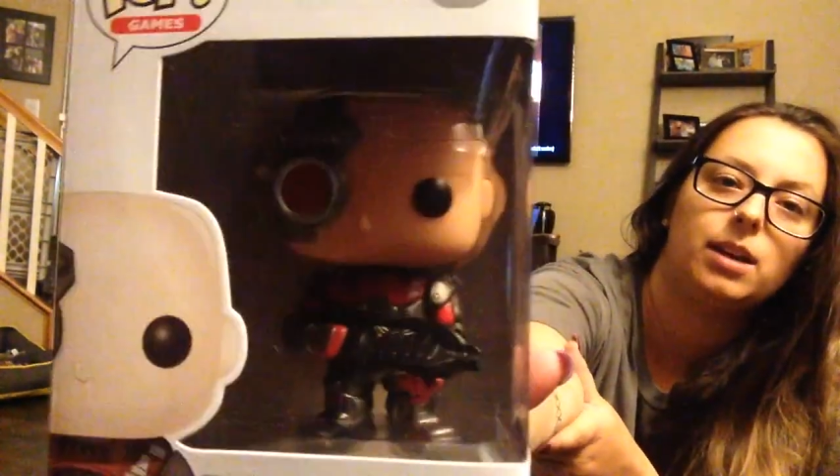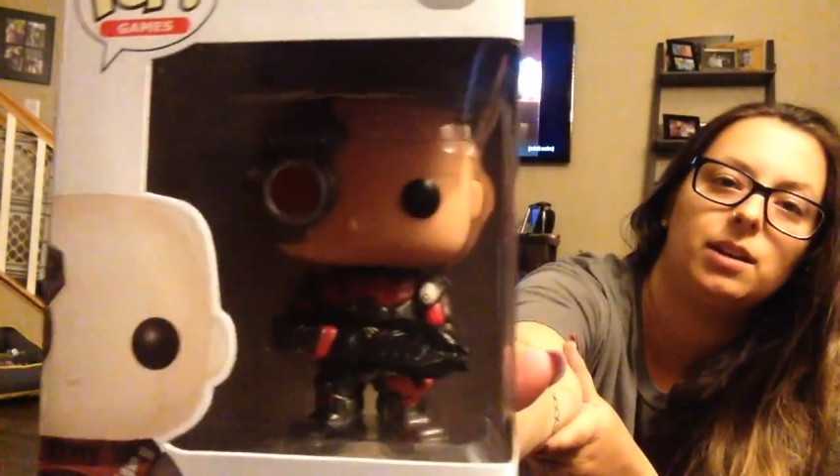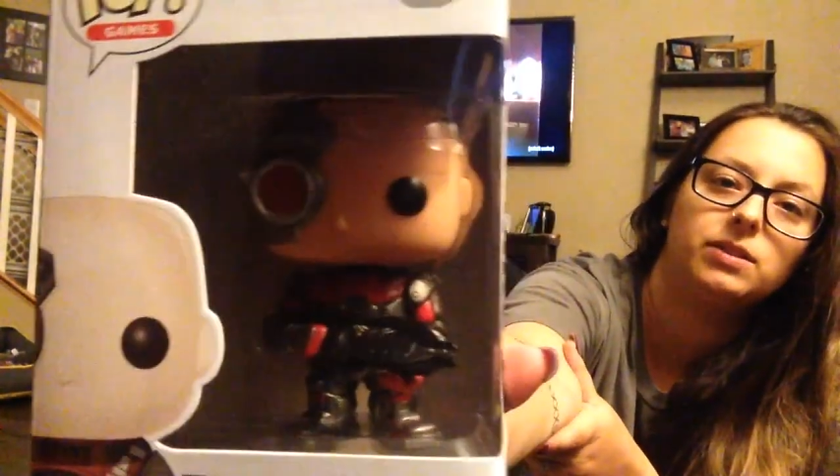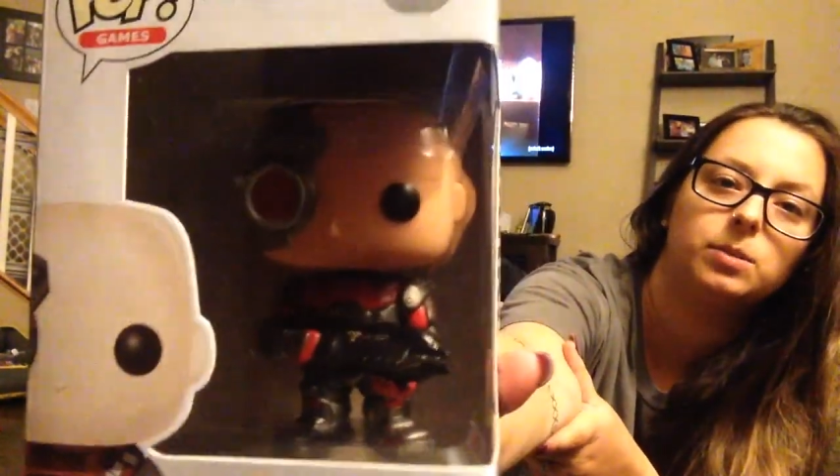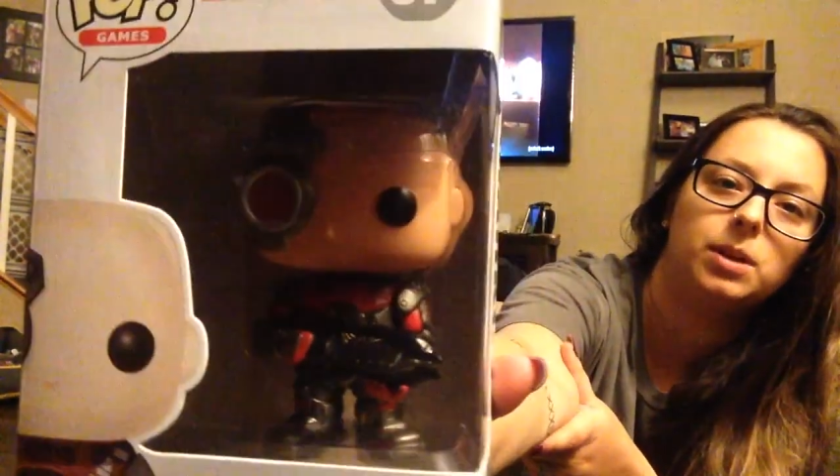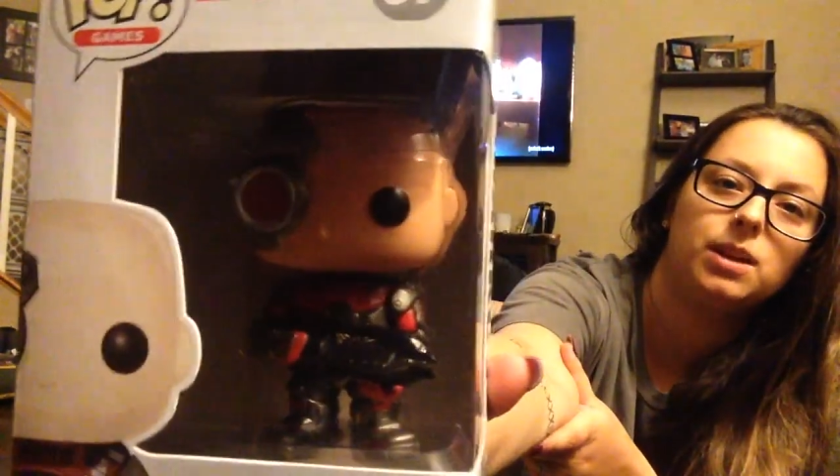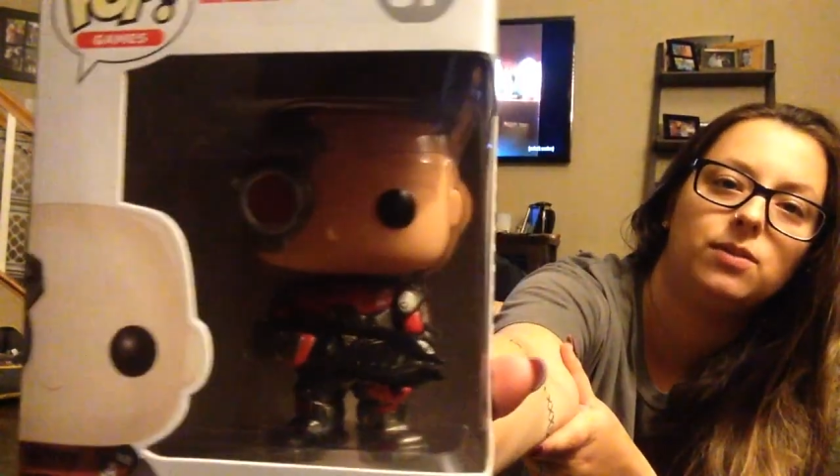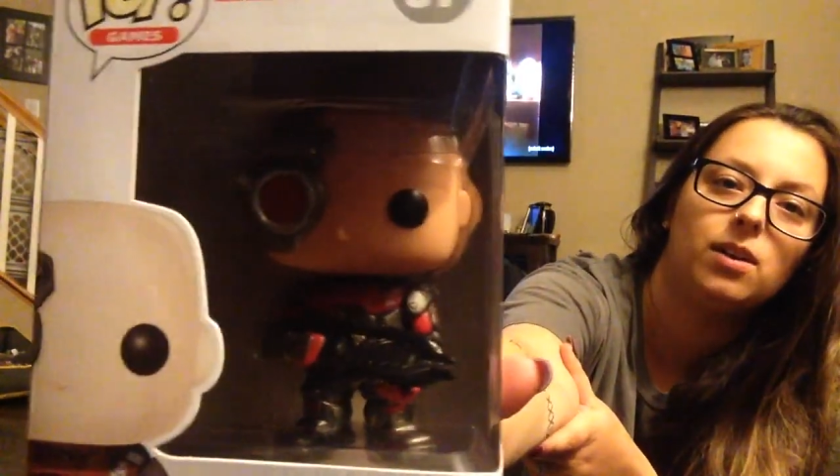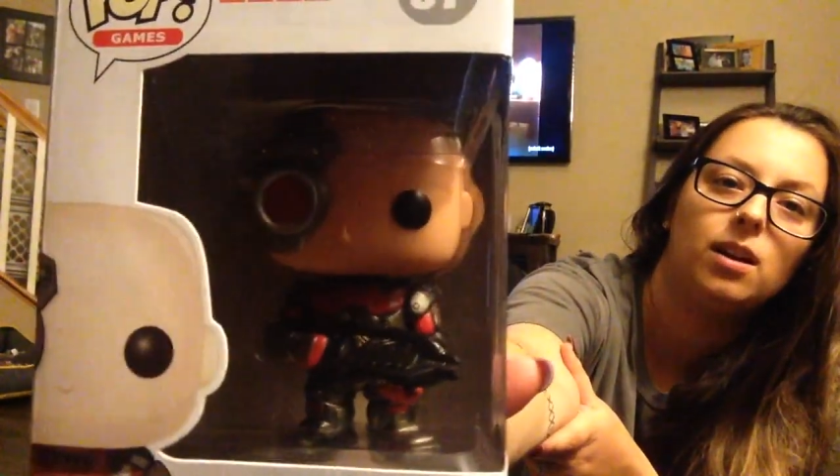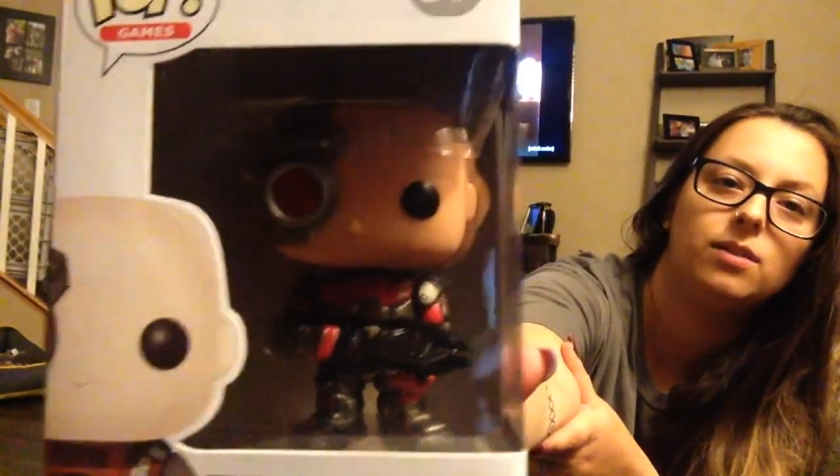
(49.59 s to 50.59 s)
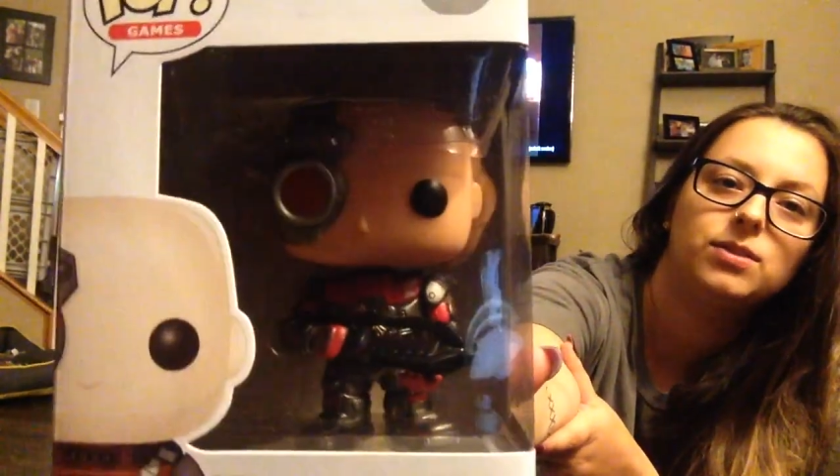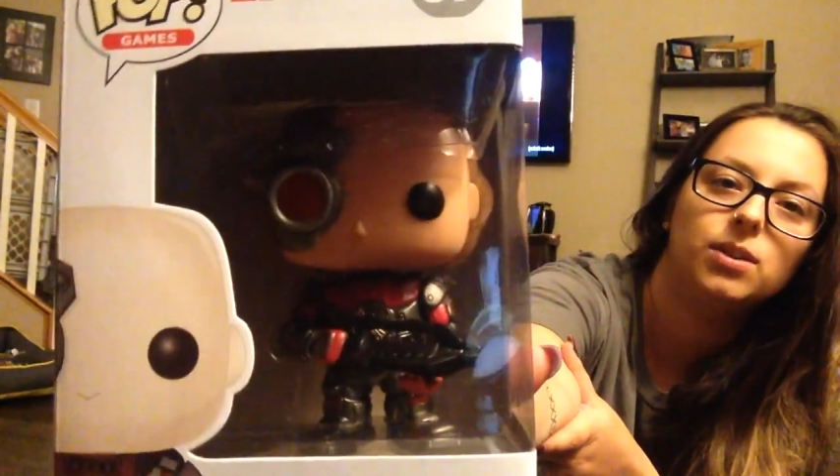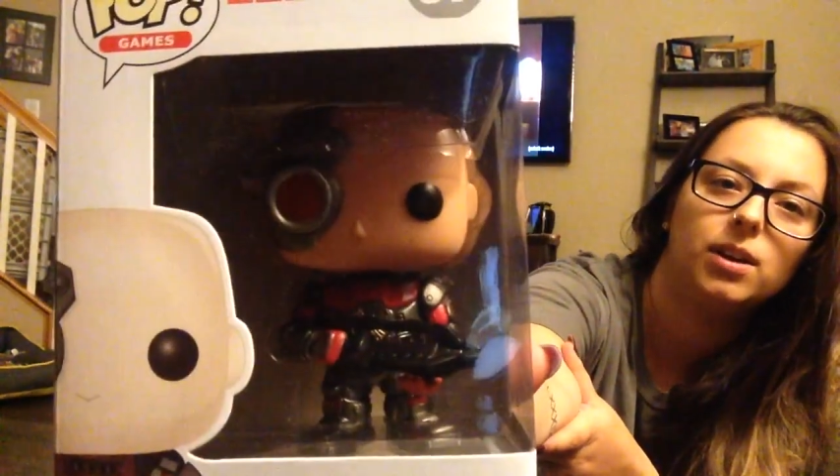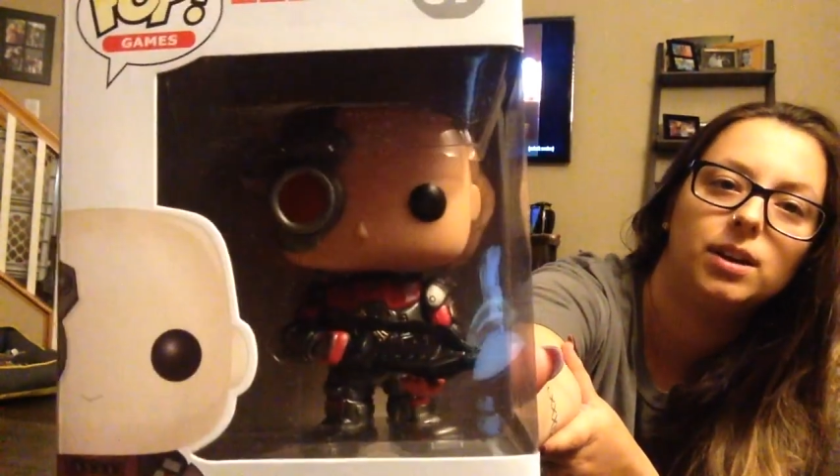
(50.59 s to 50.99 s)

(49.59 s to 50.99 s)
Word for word: Now I'll have to play Evolve so